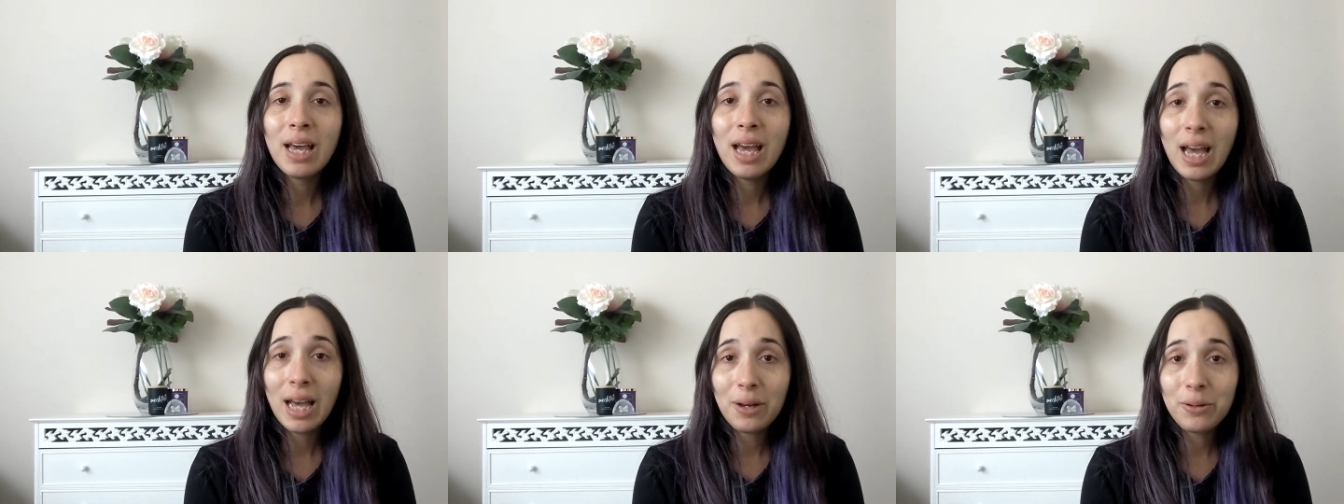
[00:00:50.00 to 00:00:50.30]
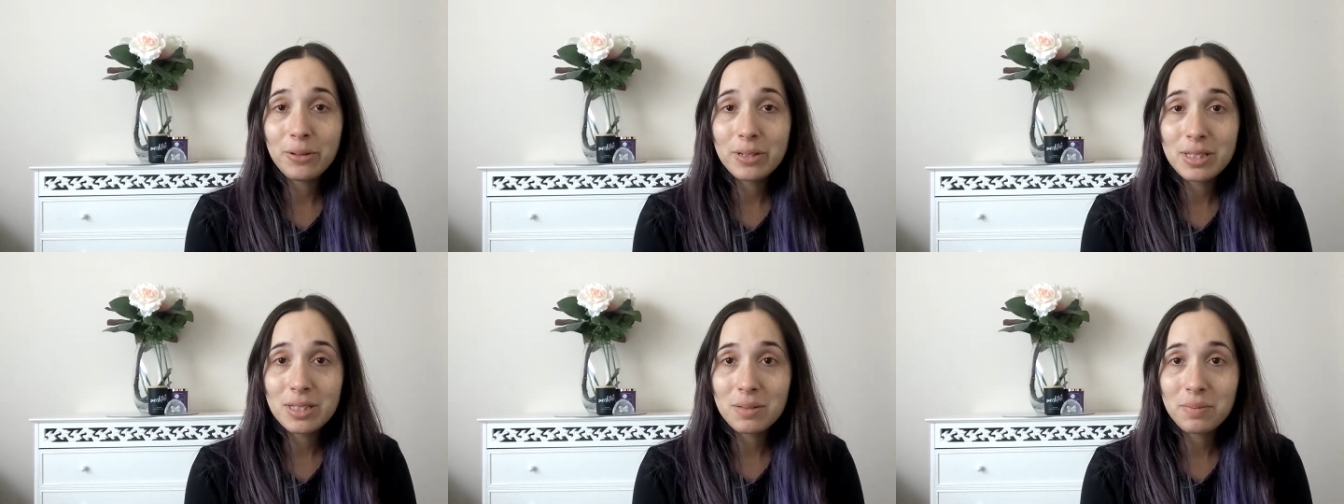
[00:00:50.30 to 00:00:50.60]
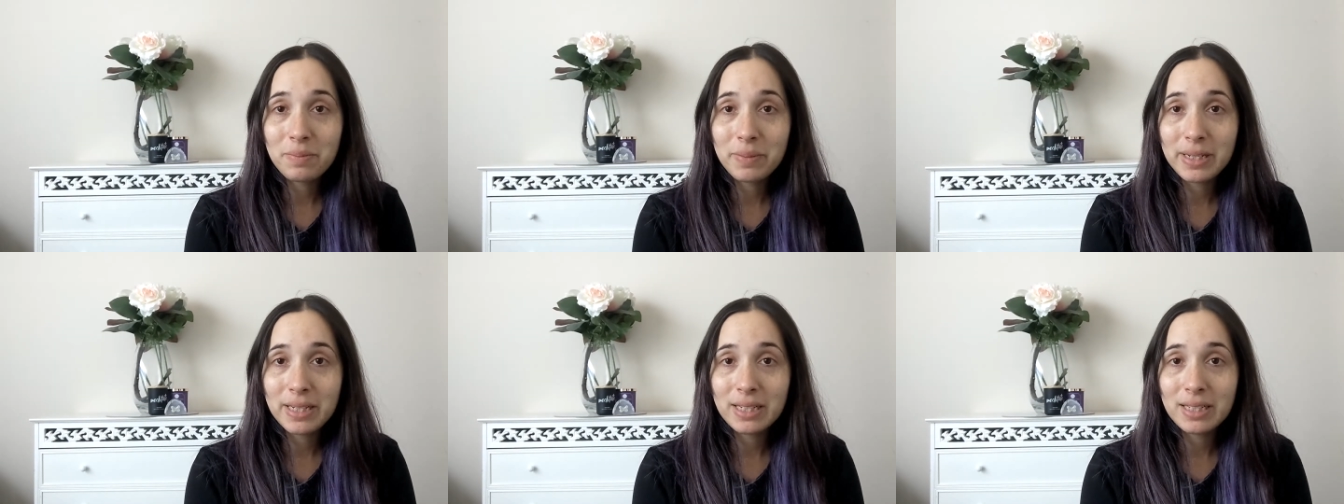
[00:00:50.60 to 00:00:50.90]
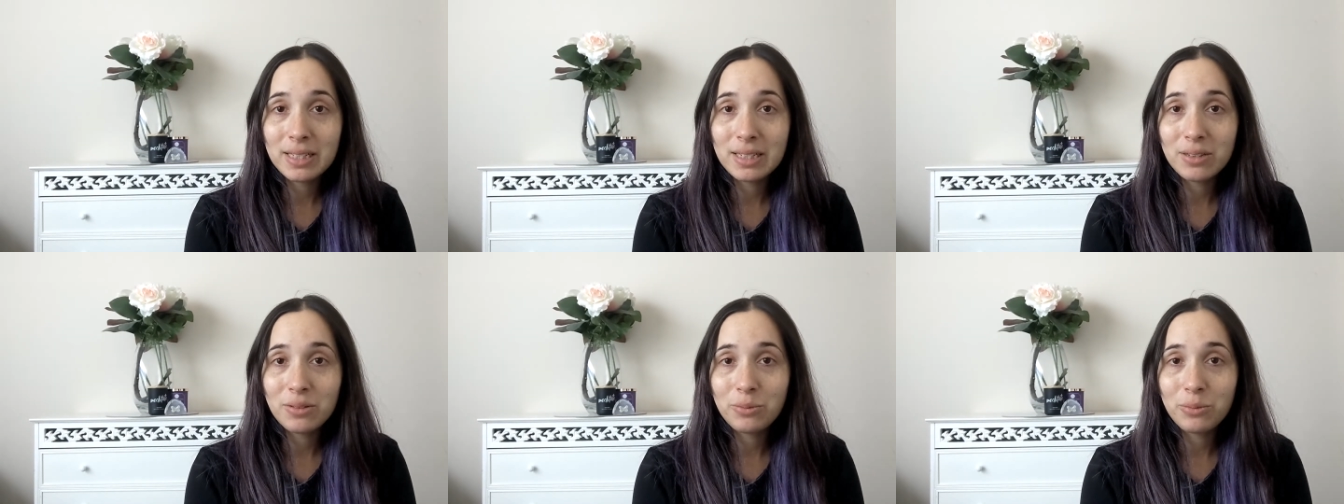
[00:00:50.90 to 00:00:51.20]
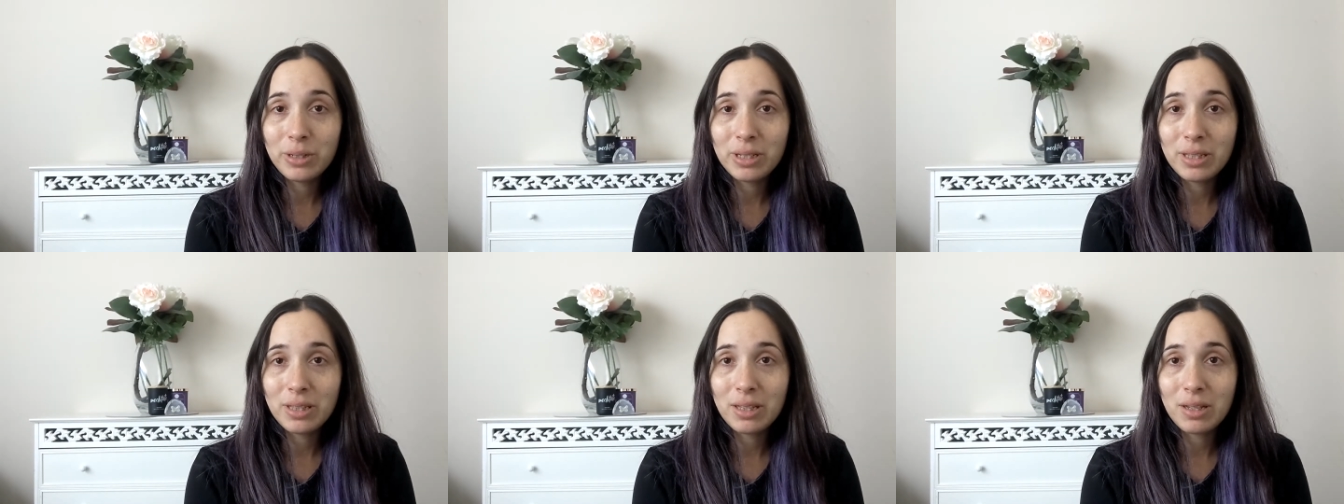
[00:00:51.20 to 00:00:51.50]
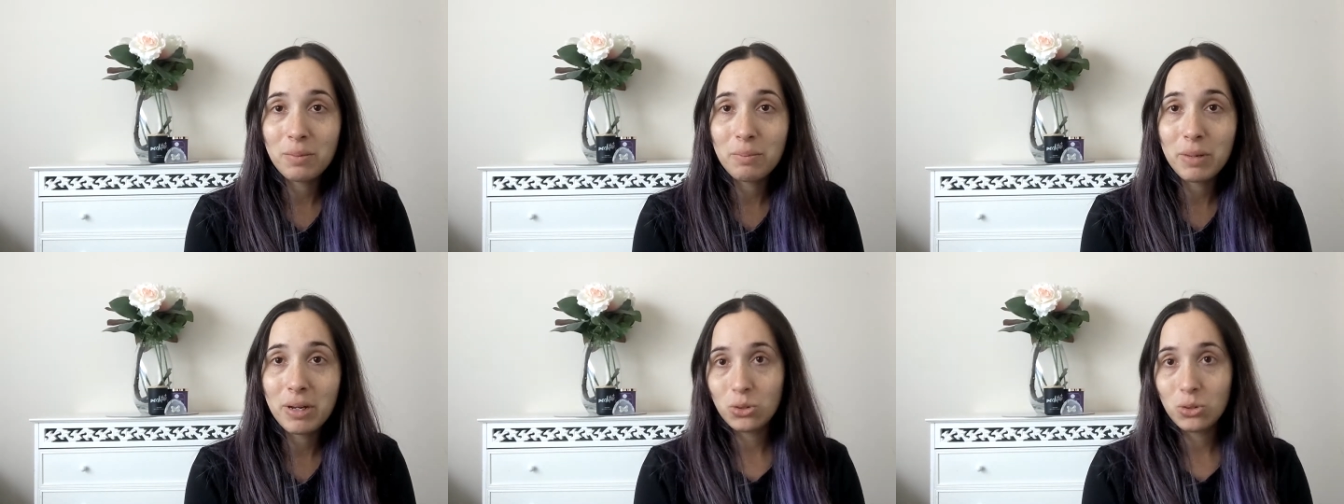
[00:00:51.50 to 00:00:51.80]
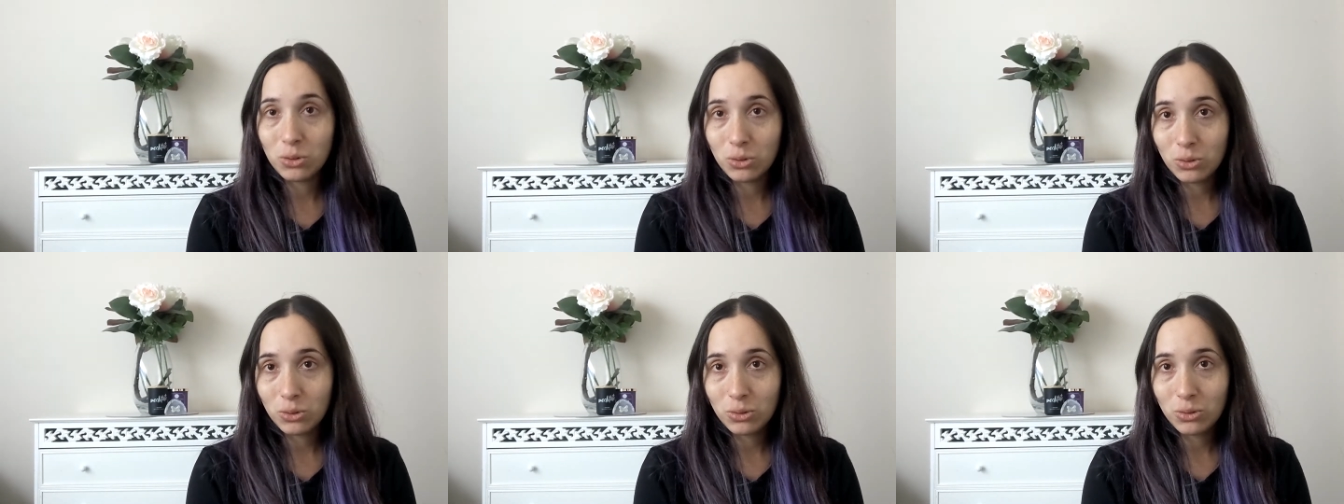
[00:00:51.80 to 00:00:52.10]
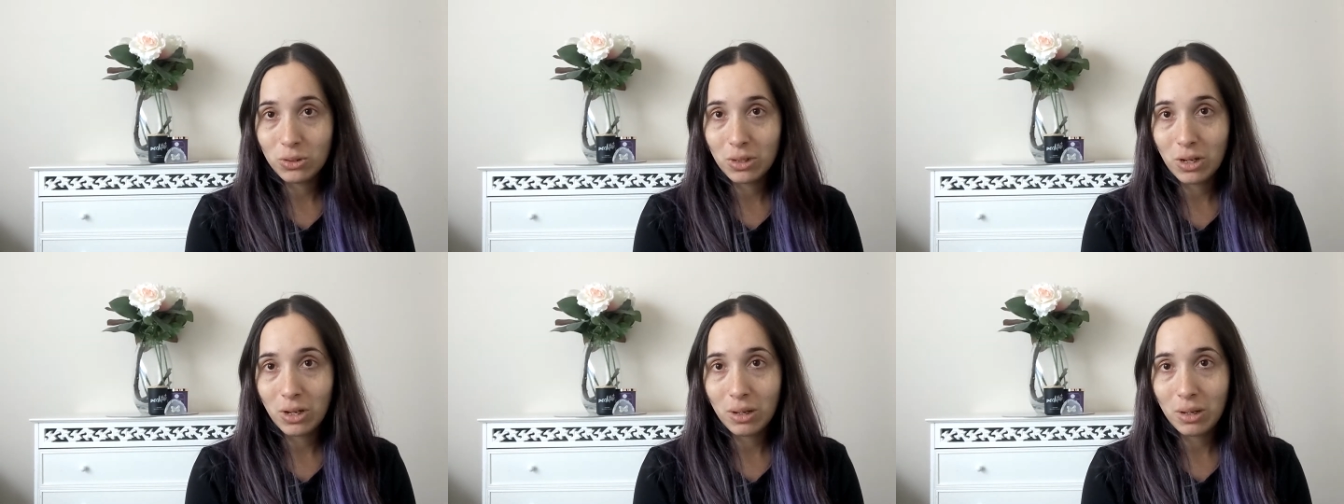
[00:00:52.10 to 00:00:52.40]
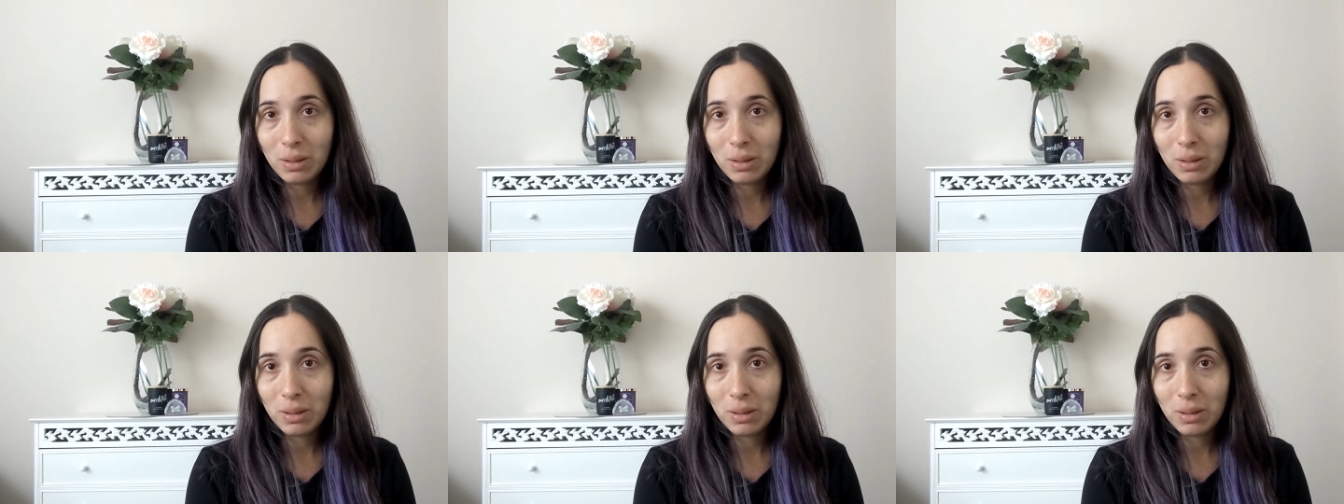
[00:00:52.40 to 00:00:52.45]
how it's been with two